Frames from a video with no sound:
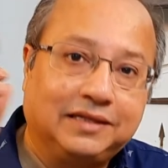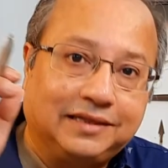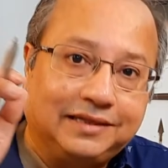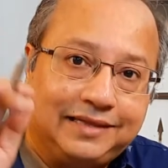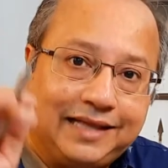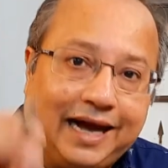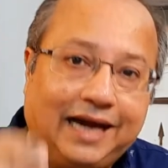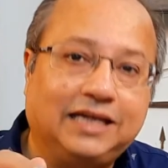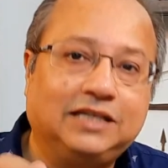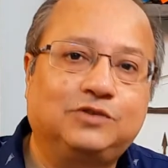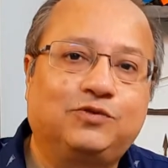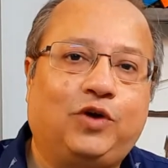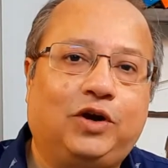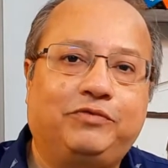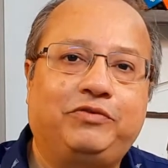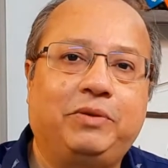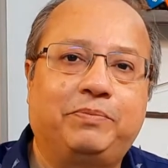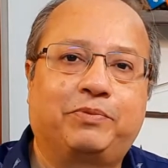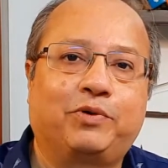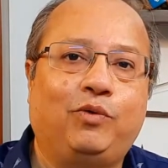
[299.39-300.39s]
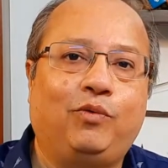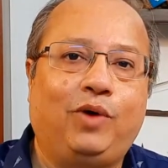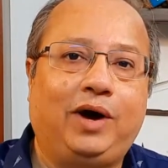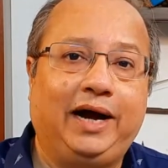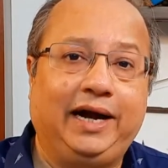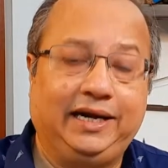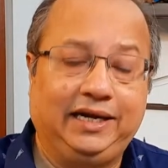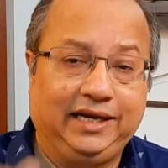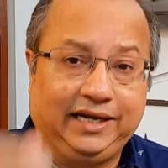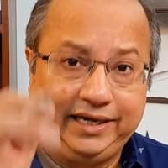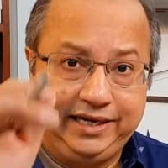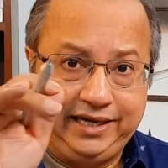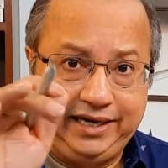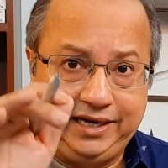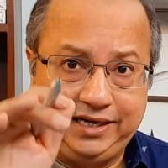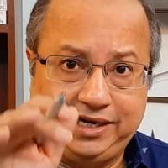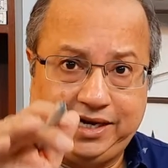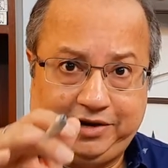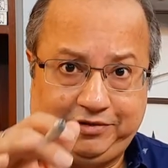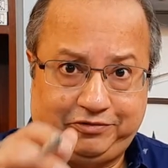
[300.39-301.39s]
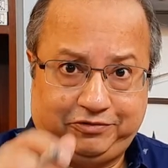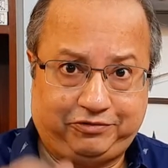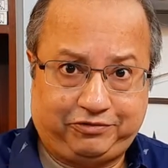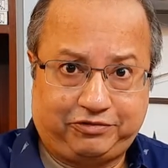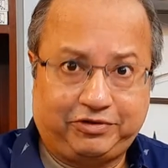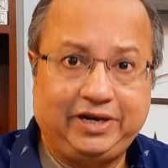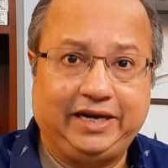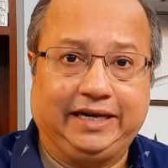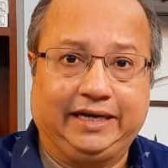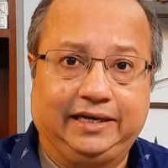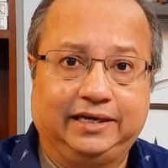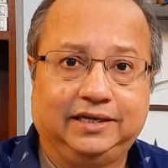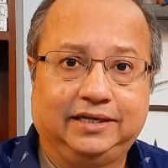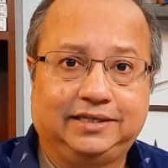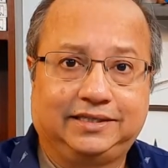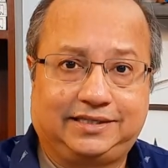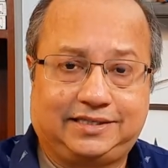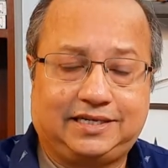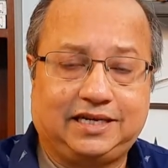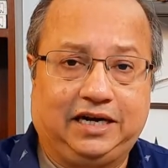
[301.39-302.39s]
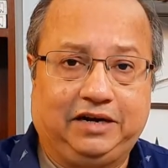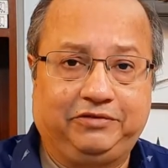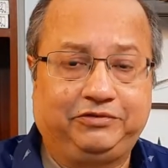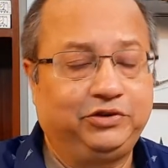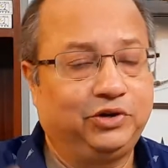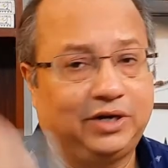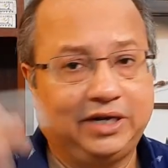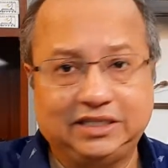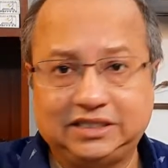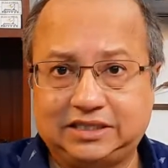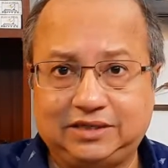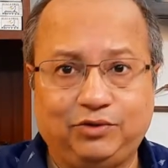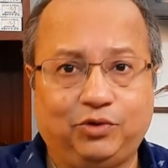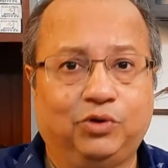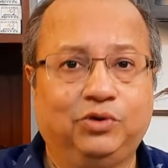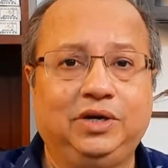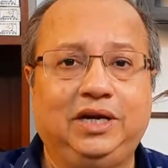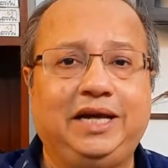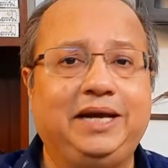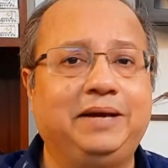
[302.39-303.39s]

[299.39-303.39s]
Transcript: That is what we provide in our free stuff. You can only